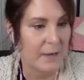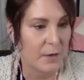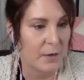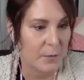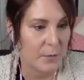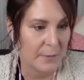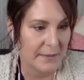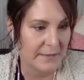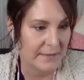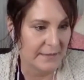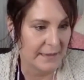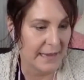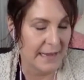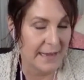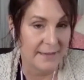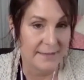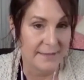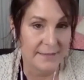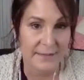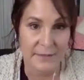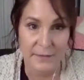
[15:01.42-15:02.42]
always
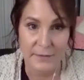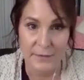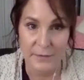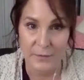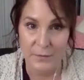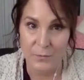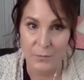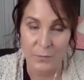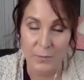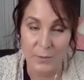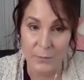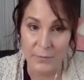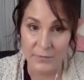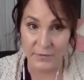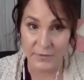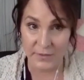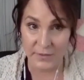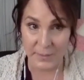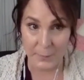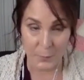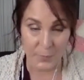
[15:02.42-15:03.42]
ask, what was
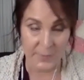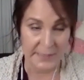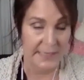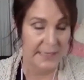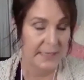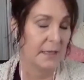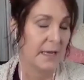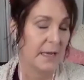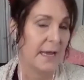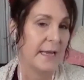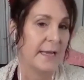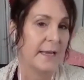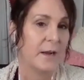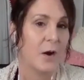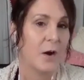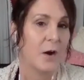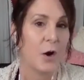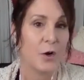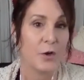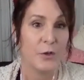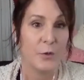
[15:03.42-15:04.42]
your upbringing like?
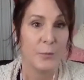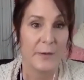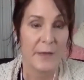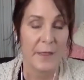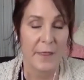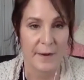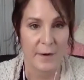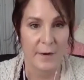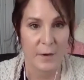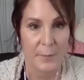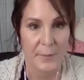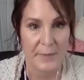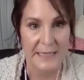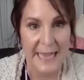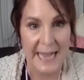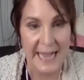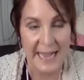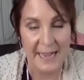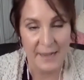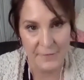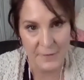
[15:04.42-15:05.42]
Are you in therapy?
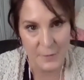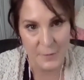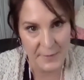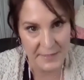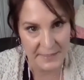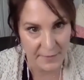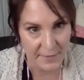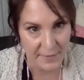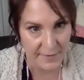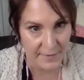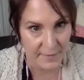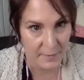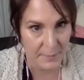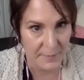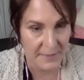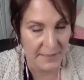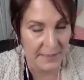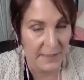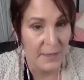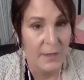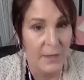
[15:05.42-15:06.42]
Have you been in
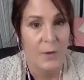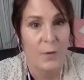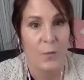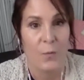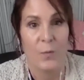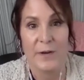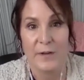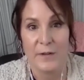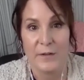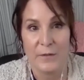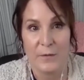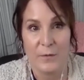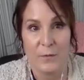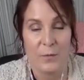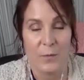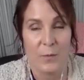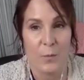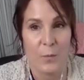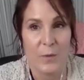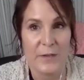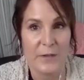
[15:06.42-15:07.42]
therapy? What do
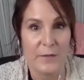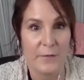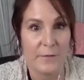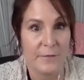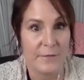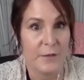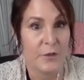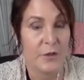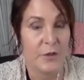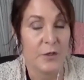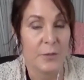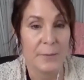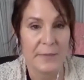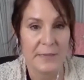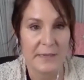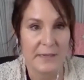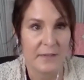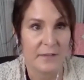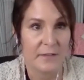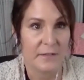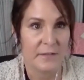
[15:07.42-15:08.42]
you feel your
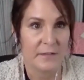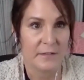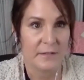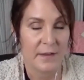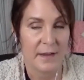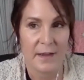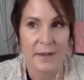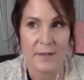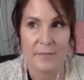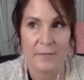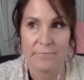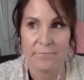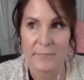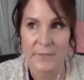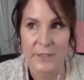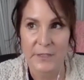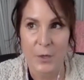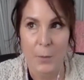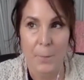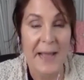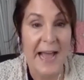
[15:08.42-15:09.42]
biggest,
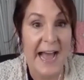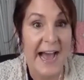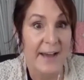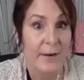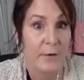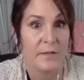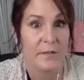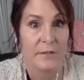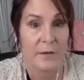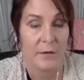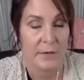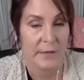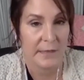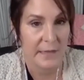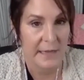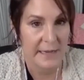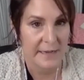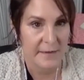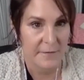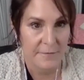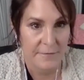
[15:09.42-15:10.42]
patterns are in
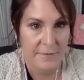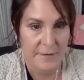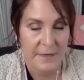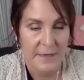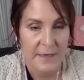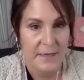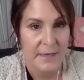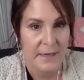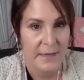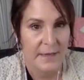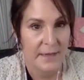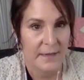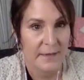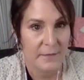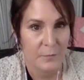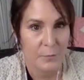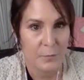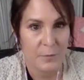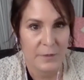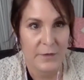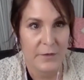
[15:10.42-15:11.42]
life?
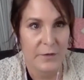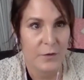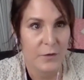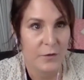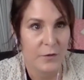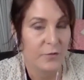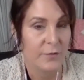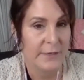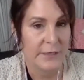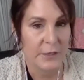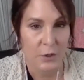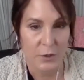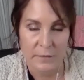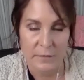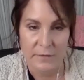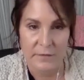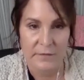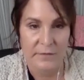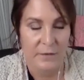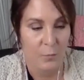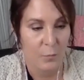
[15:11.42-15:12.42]
And what are your
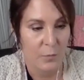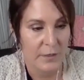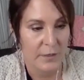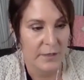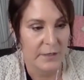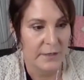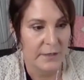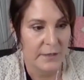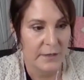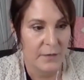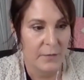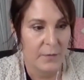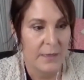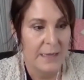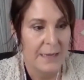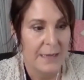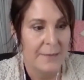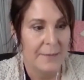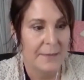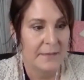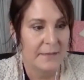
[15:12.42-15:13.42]
triggers? And
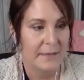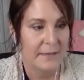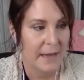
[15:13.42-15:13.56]
because